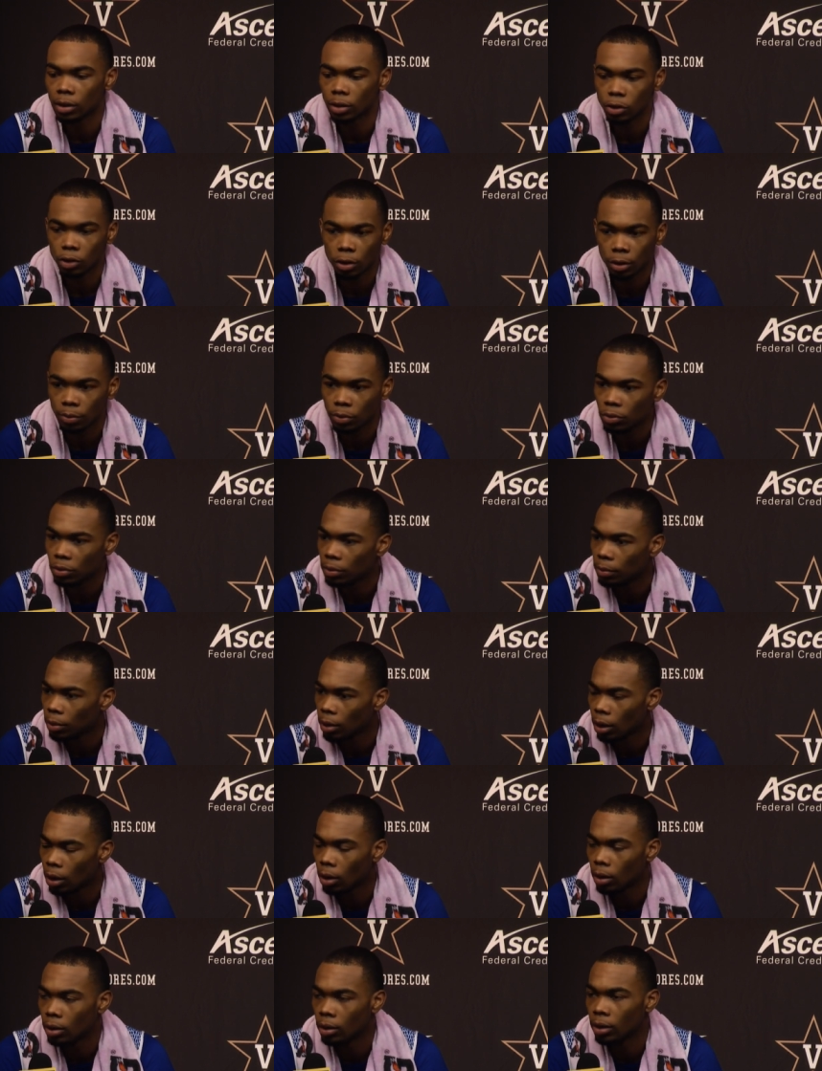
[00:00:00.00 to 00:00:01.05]
distribute the
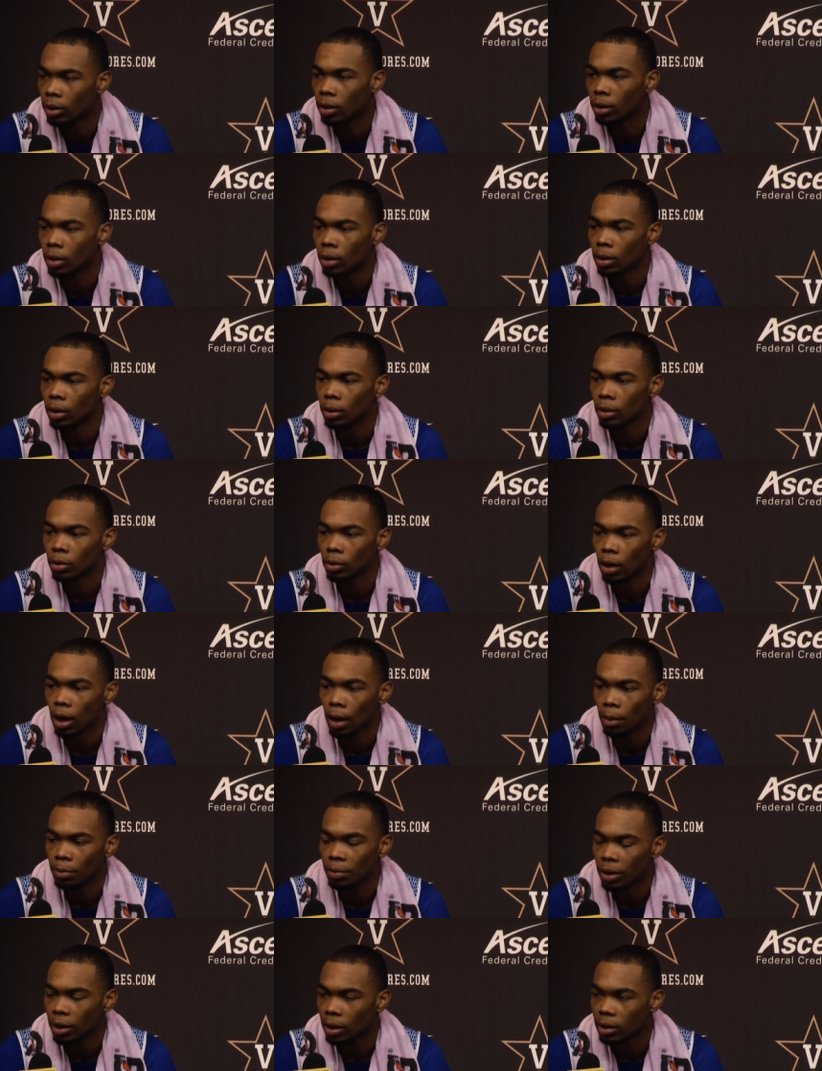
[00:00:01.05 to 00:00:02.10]
ball and
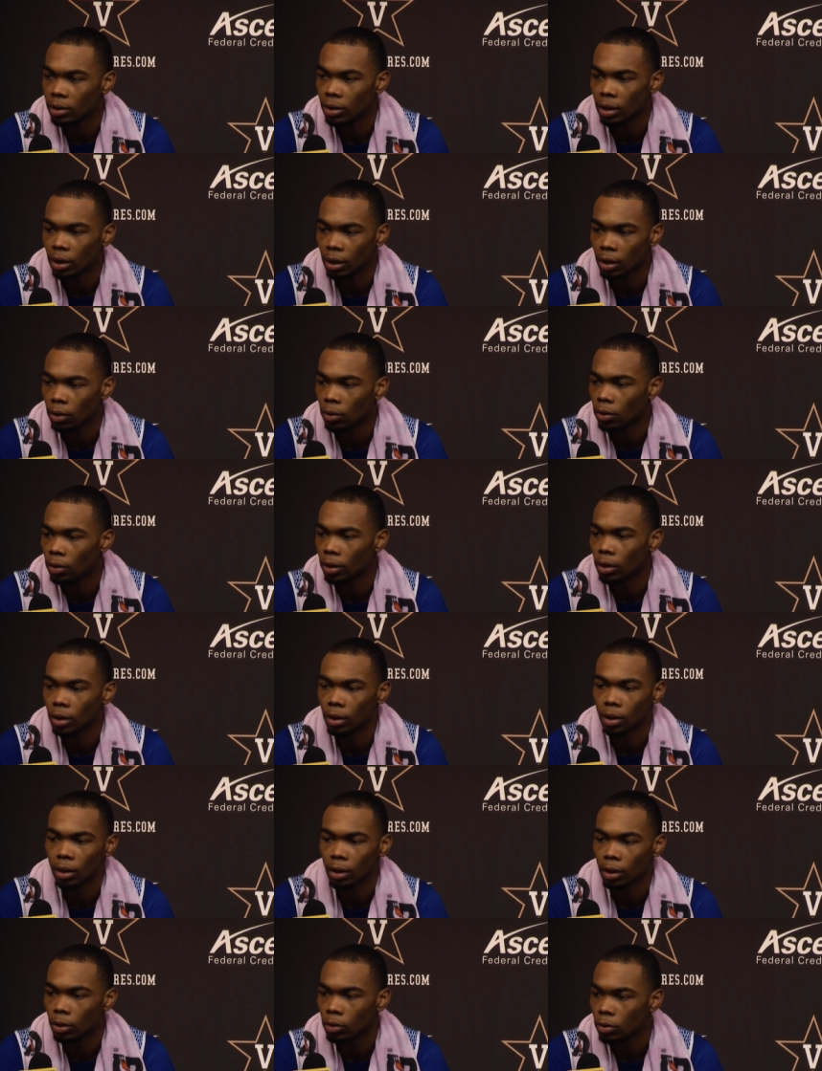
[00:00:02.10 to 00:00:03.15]
our bigs get going
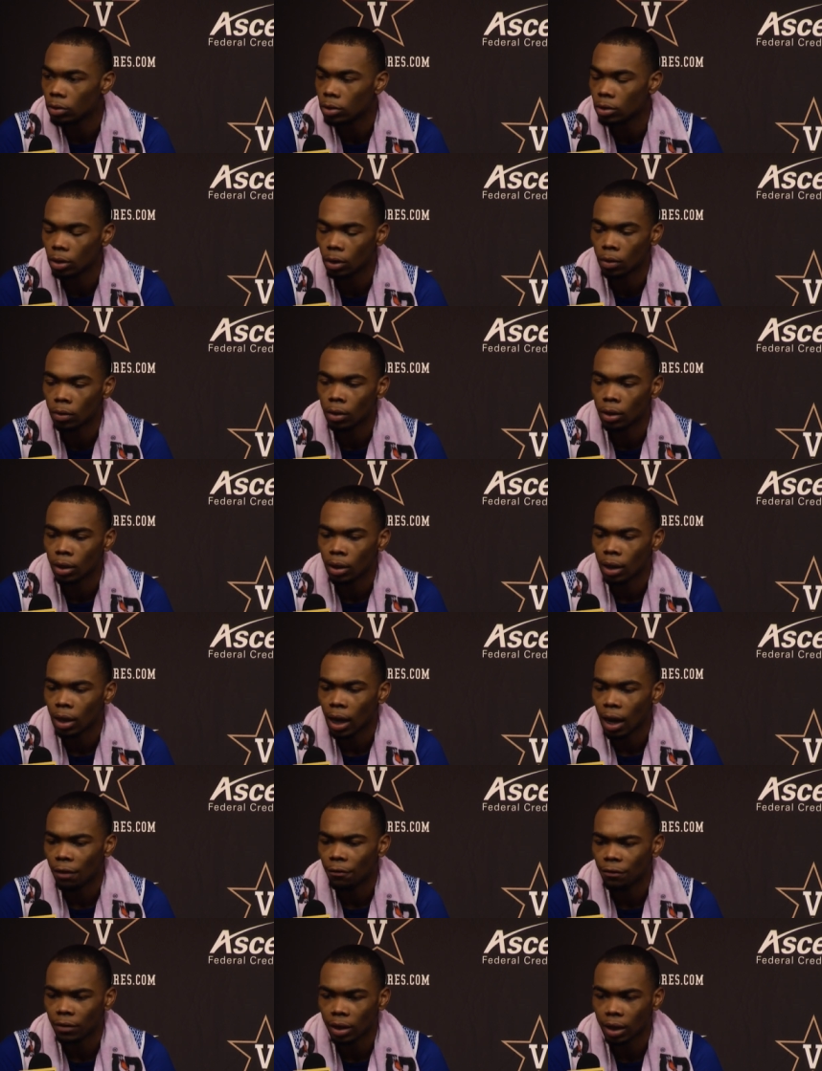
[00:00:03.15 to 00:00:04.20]
and get loose. So
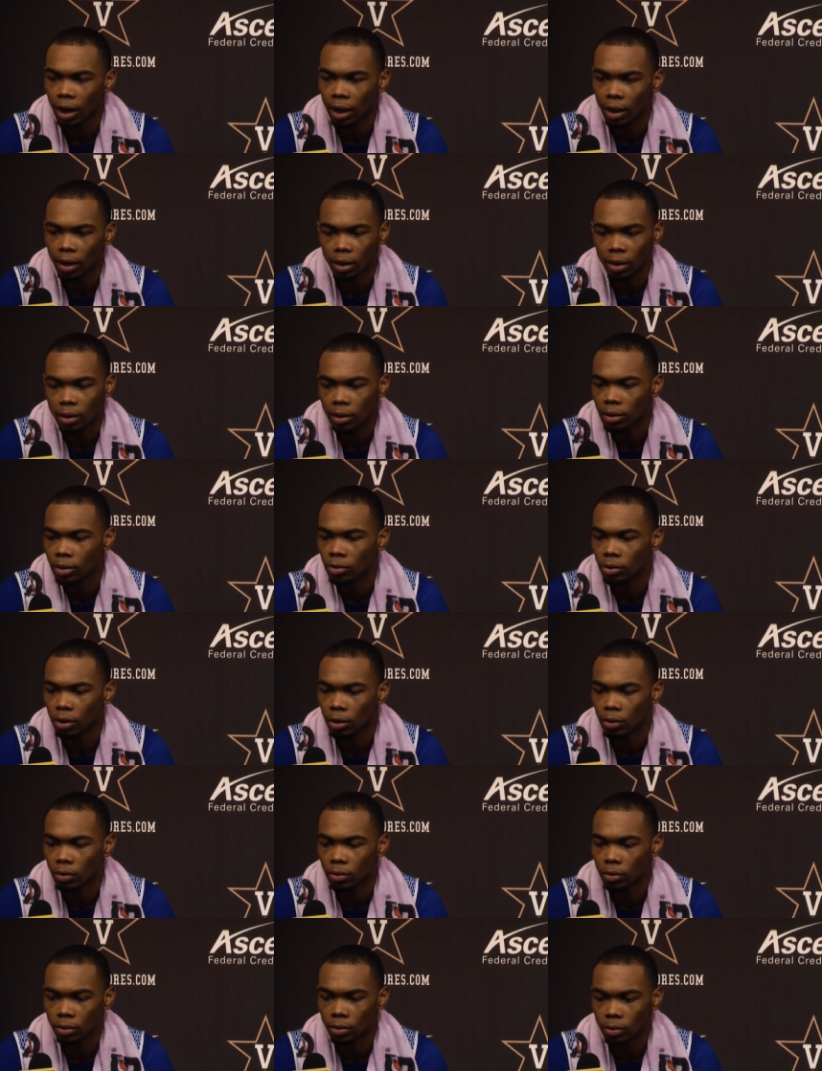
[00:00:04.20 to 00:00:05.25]
I feel like
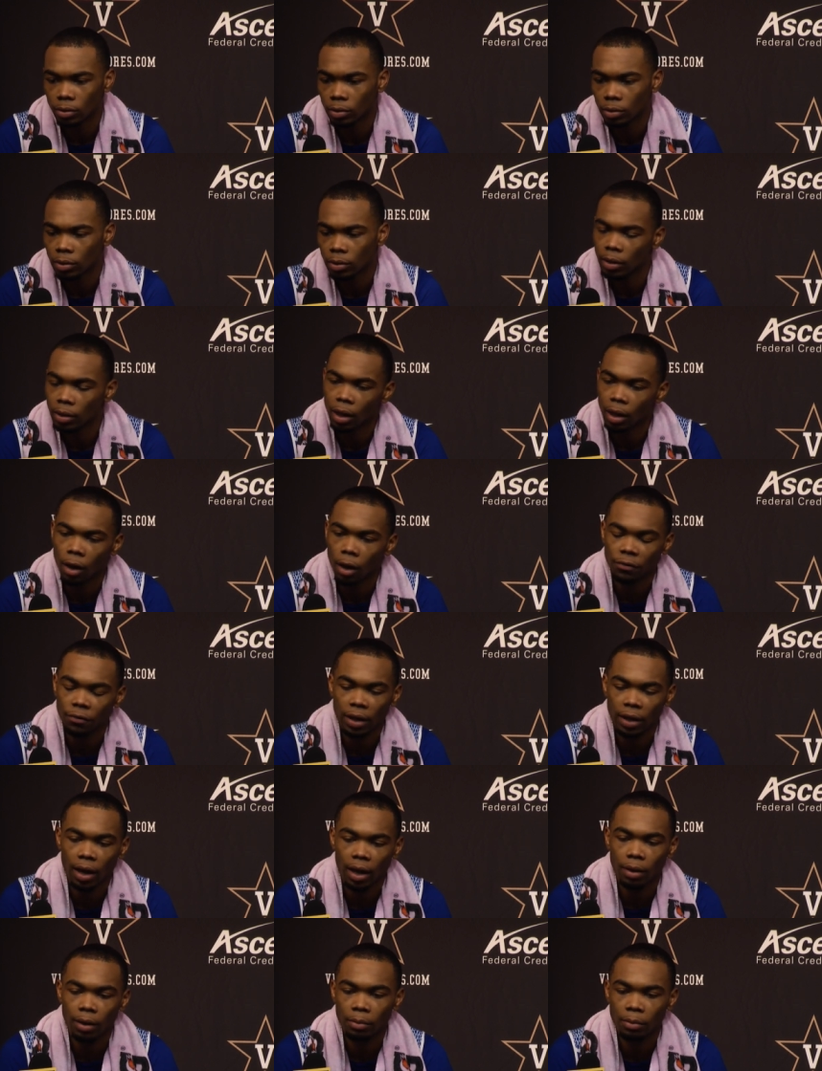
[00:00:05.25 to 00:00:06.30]
off
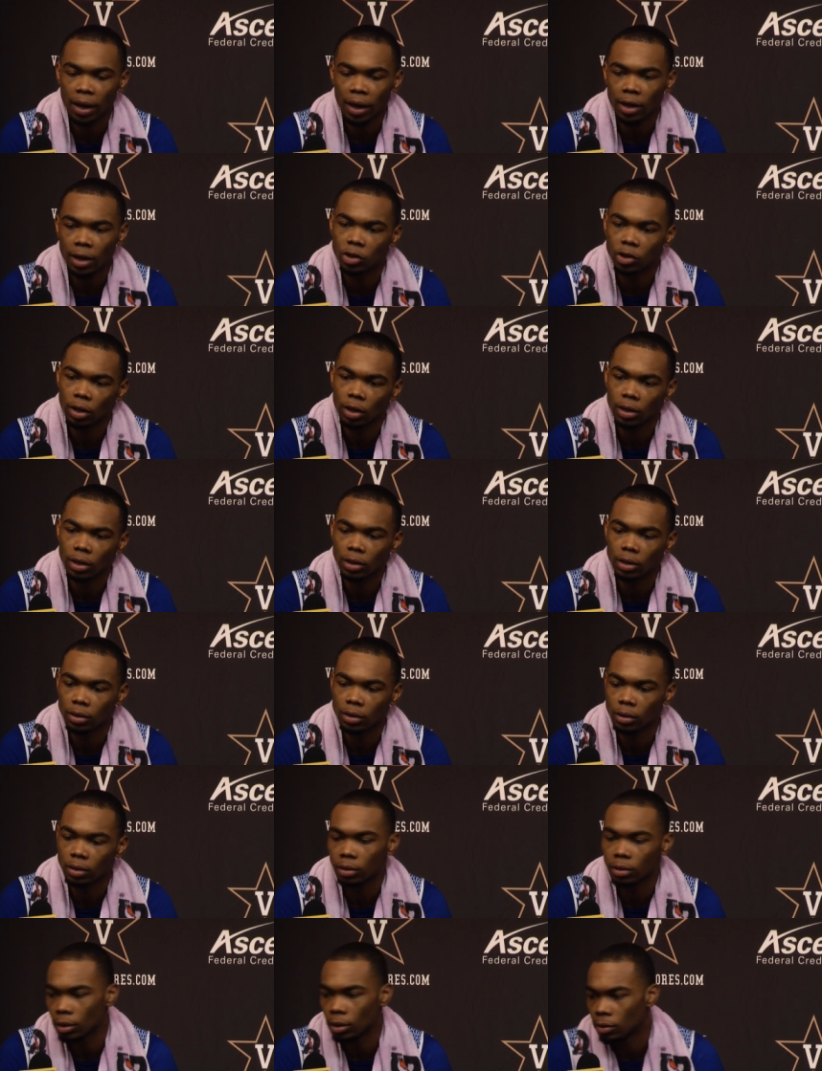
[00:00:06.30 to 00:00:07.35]
that bad stretch
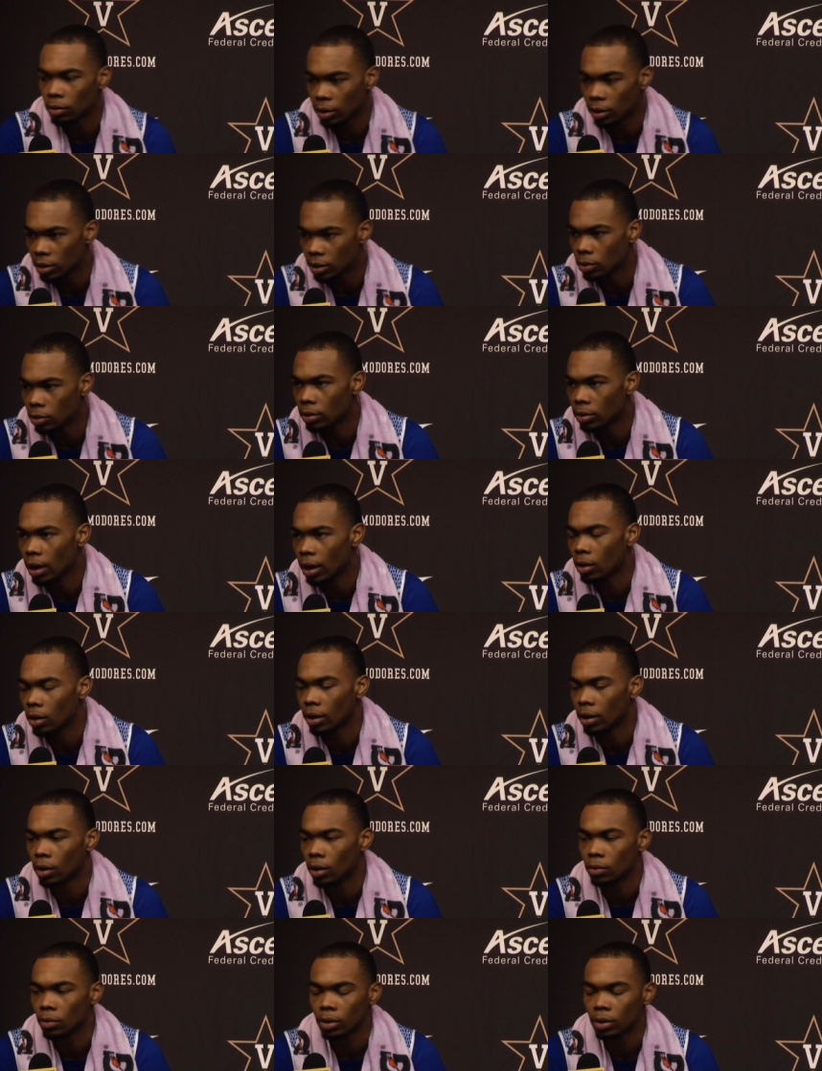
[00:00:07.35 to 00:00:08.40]
and until now
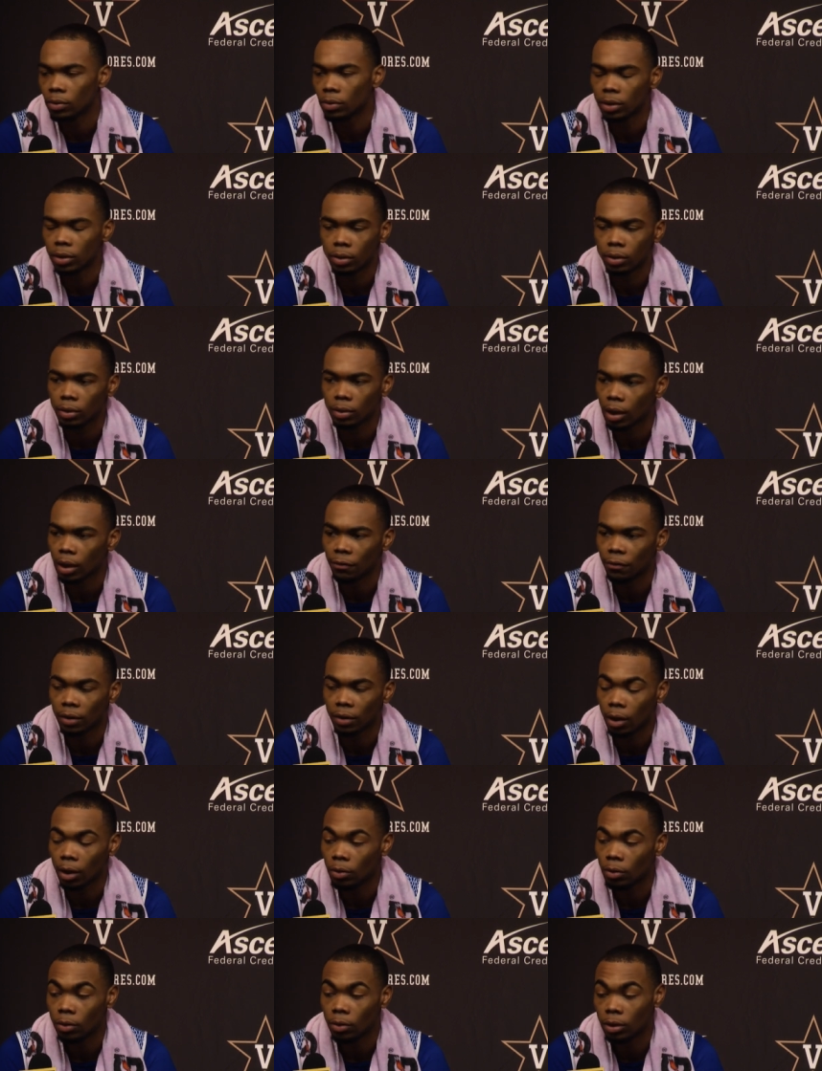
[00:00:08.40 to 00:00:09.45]
that I feel
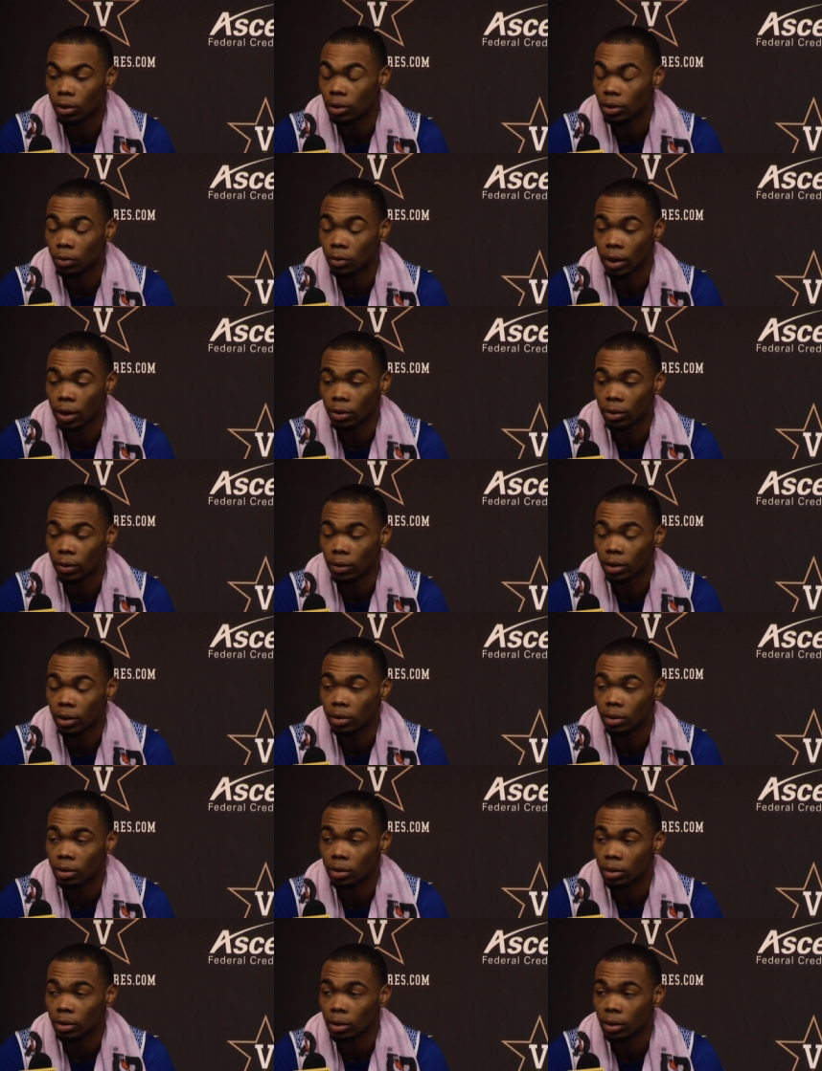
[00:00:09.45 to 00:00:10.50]
like we're going in the right
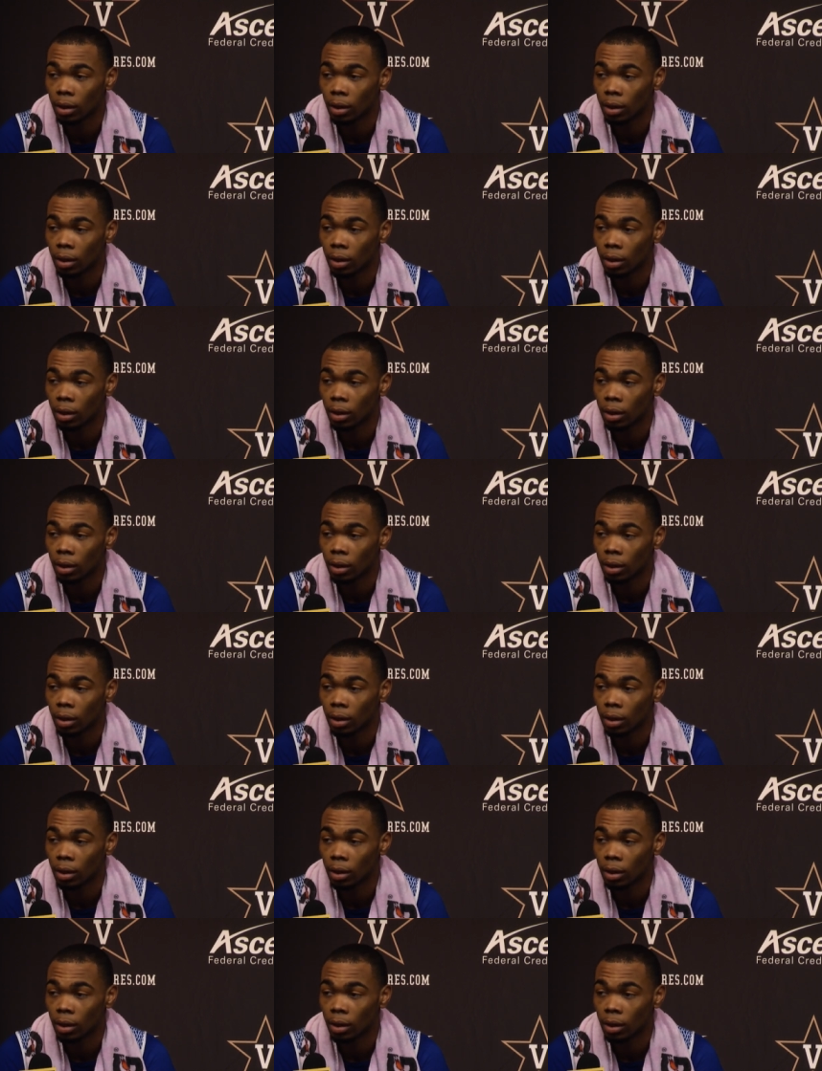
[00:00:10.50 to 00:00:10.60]
direction.